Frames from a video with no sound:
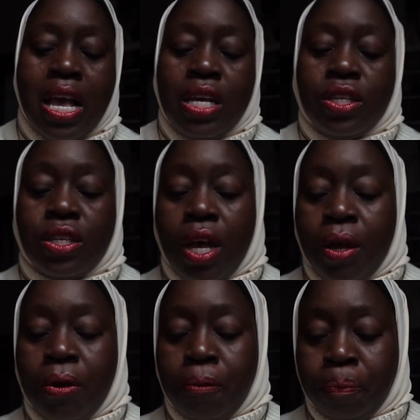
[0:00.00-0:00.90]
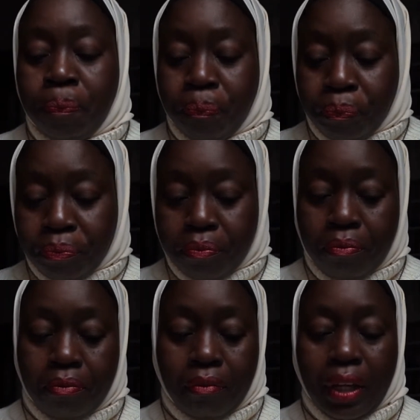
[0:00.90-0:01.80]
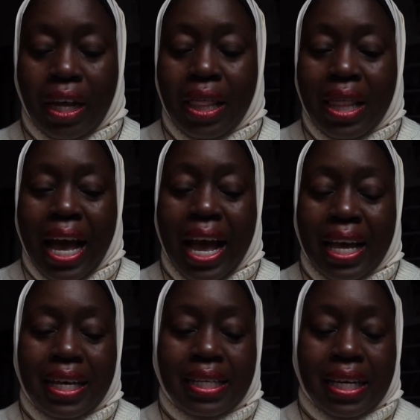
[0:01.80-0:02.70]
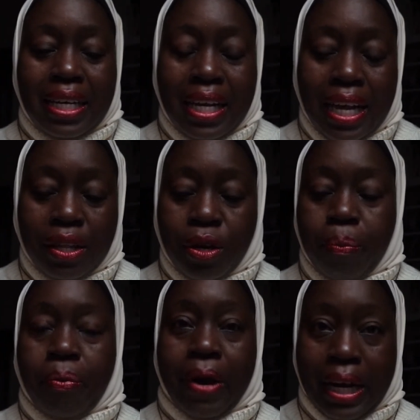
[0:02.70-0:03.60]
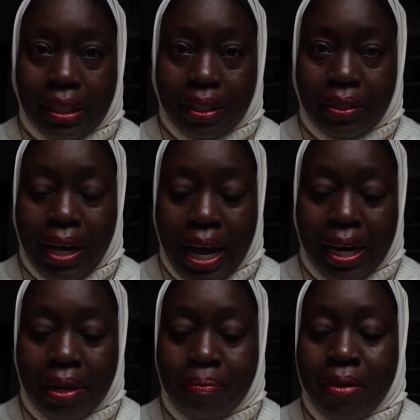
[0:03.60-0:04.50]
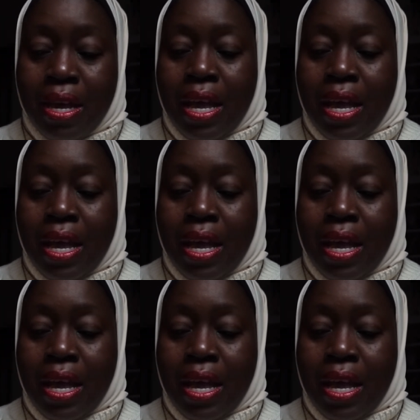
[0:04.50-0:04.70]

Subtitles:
So that is another practical item.